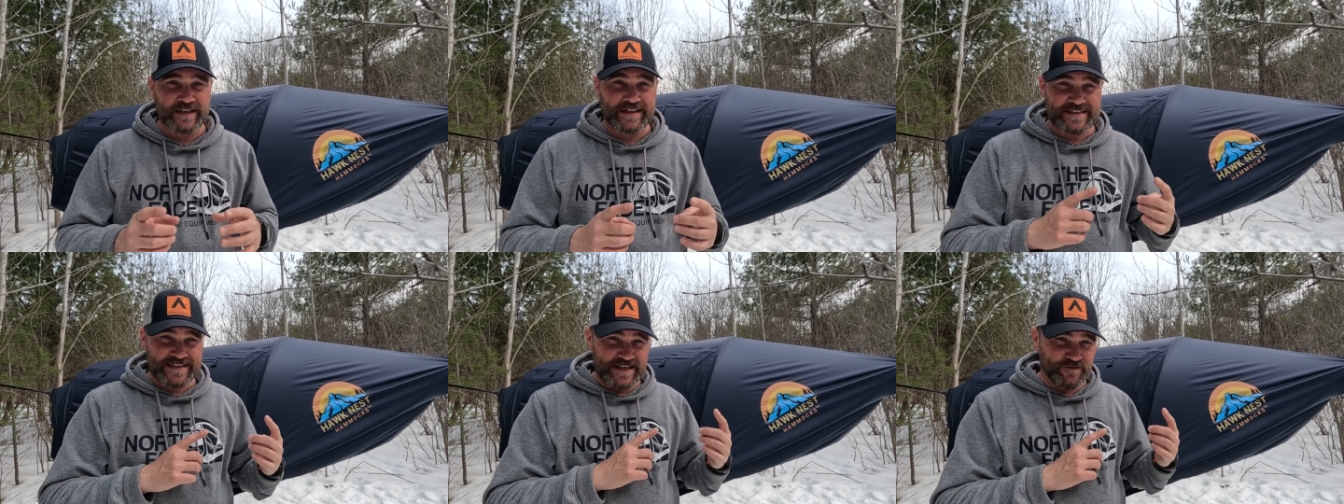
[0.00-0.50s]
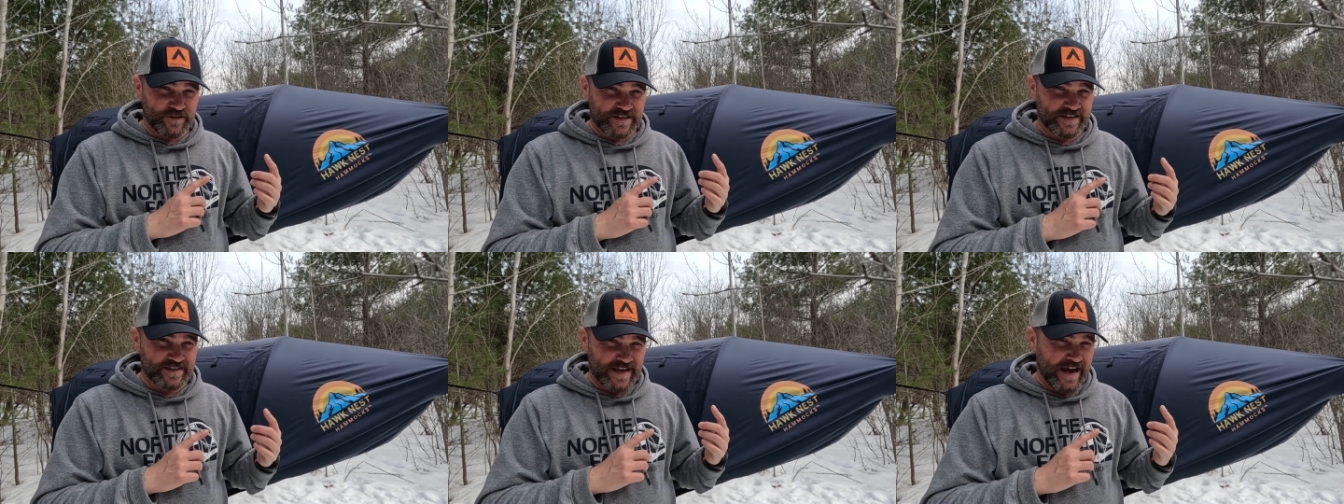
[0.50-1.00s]
and let's see if
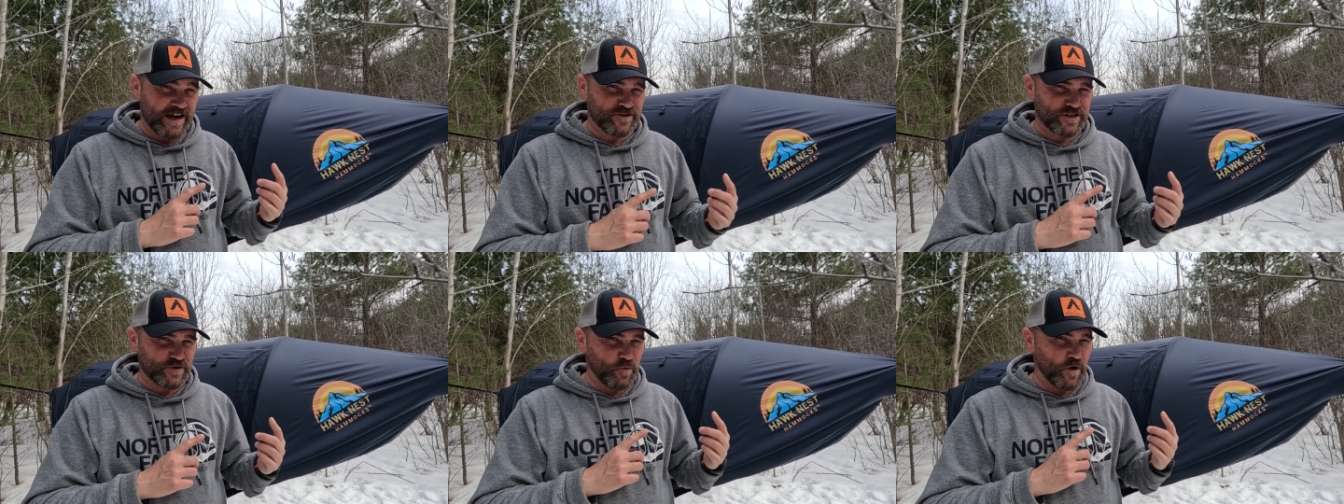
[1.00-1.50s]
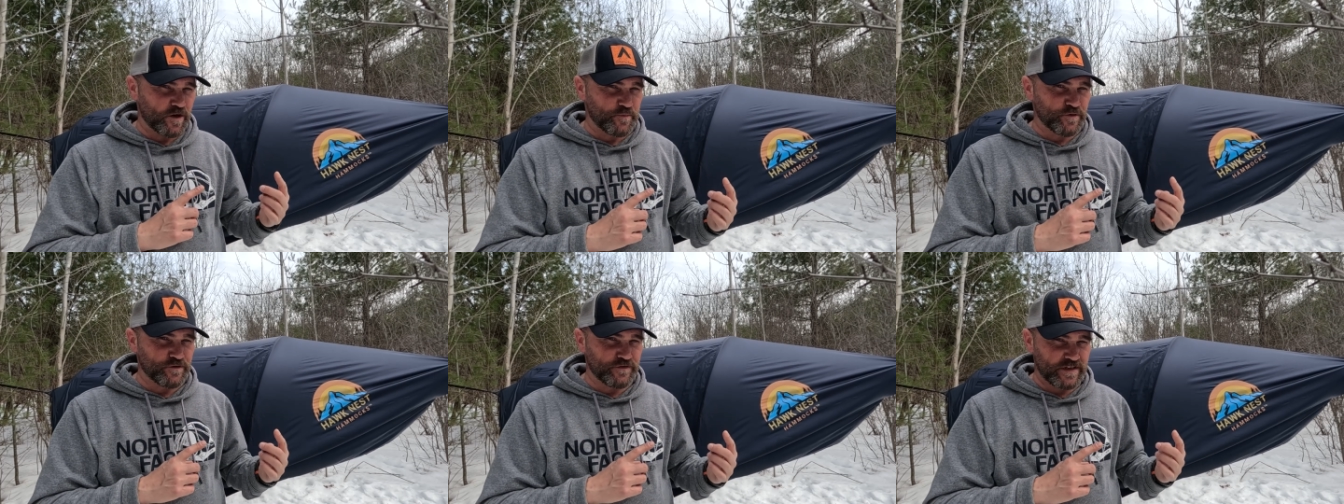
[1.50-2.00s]
this is actually
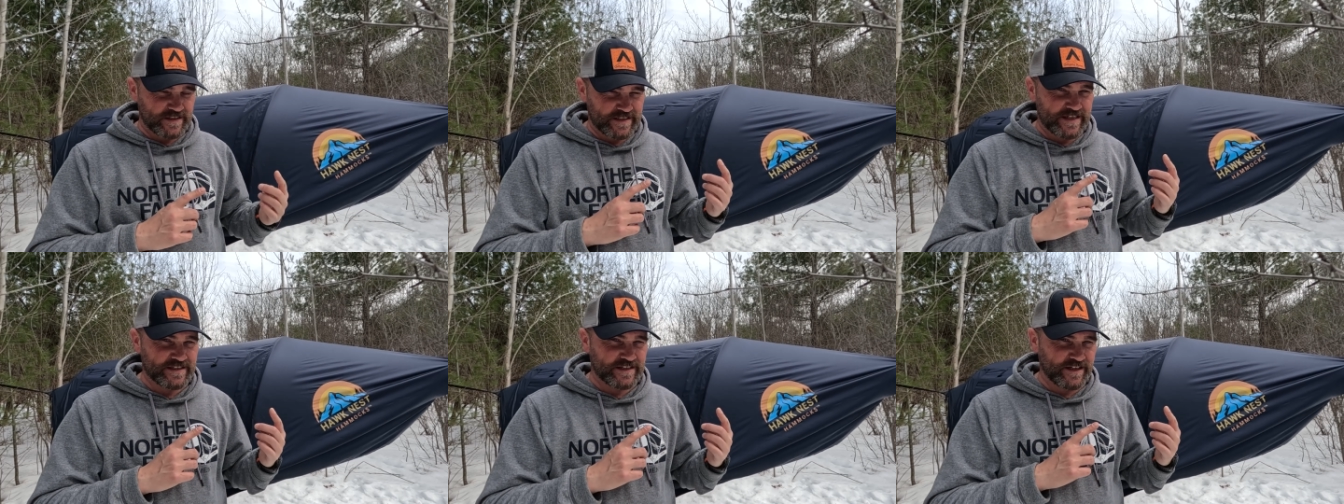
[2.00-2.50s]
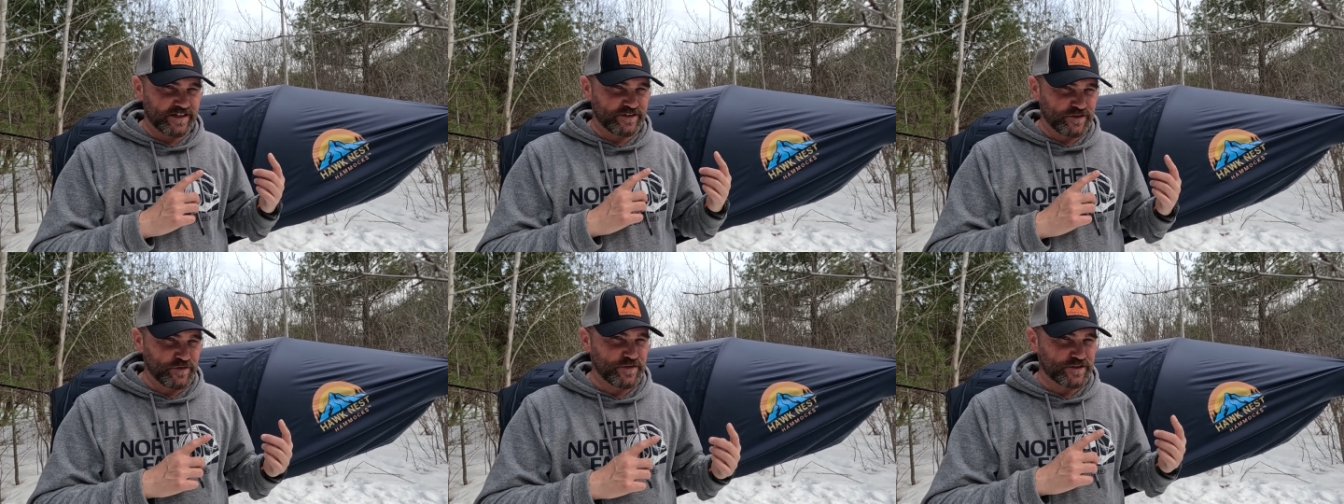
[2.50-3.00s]
waterproof. Is this gonna
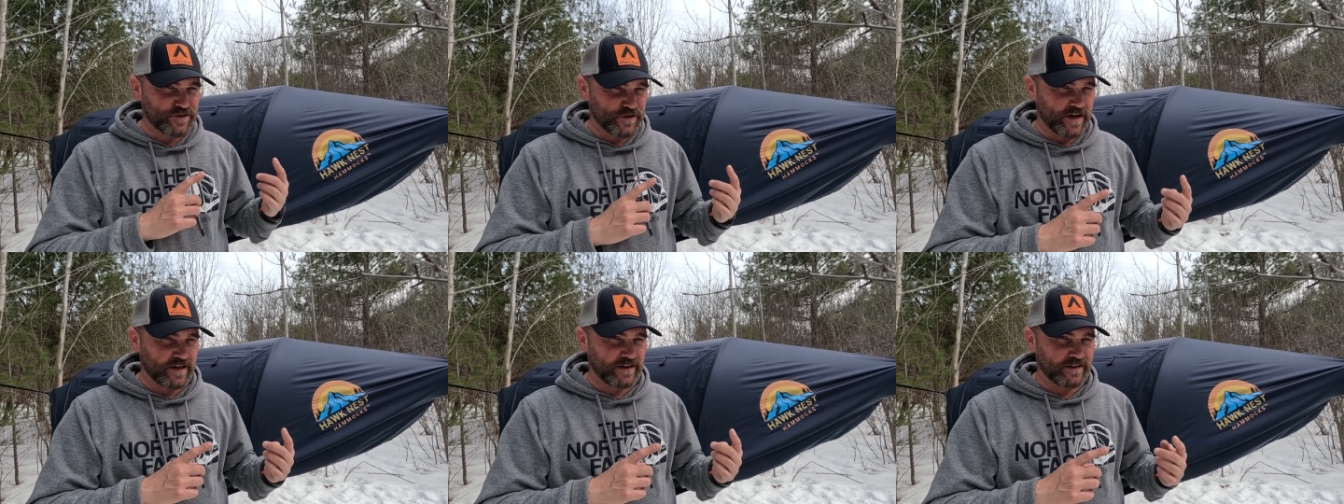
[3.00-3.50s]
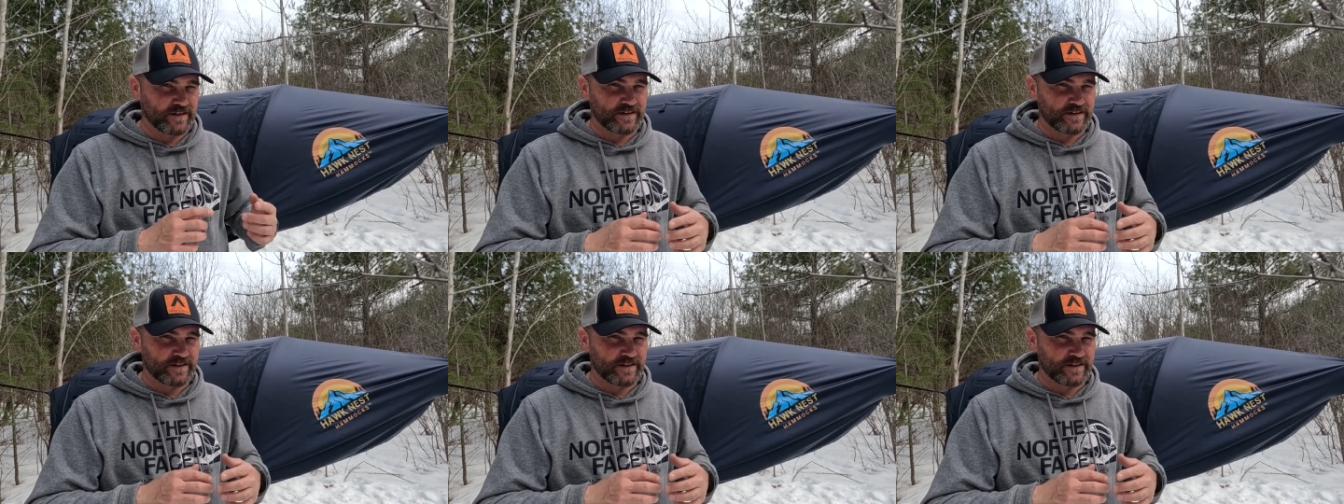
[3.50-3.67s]
do the trick?